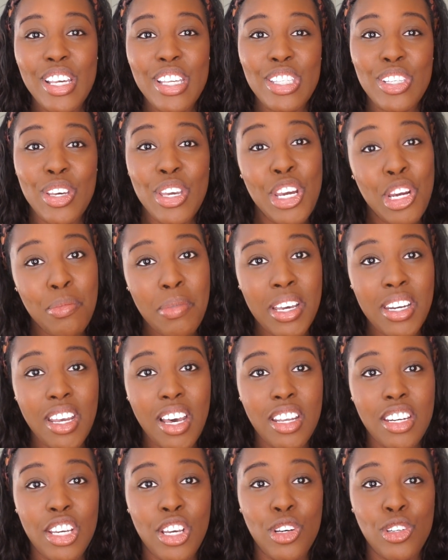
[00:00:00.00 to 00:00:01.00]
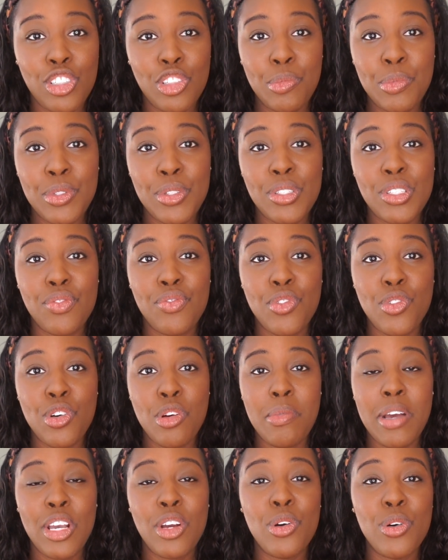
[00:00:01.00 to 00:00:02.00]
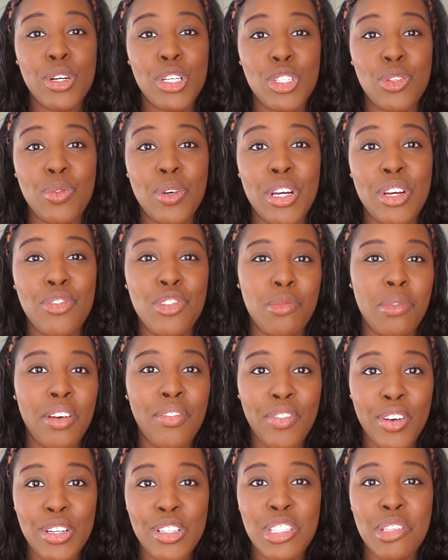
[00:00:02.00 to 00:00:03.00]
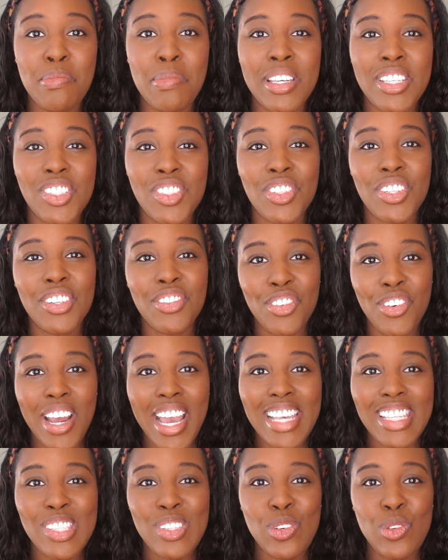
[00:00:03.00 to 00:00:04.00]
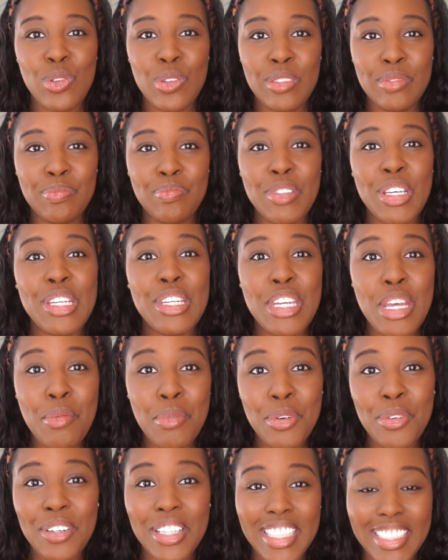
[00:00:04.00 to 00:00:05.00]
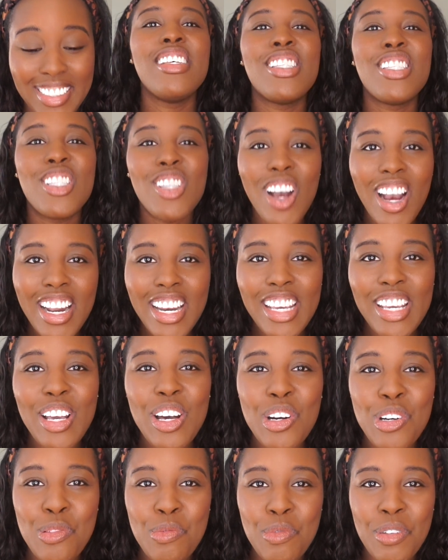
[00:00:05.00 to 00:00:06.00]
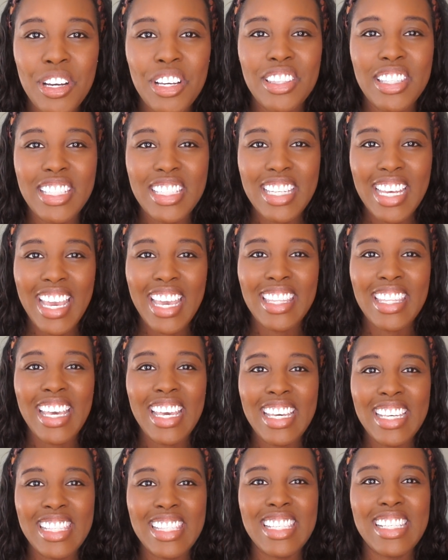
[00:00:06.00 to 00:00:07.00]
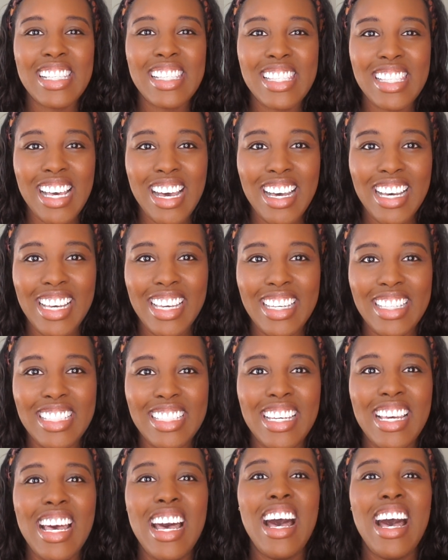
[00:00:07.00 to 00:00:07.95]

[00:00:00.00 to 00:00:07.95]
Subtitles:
So here are my non-negotiables for my coursework for my first semester of grad school. Number one, starting homework the day that it's assigned.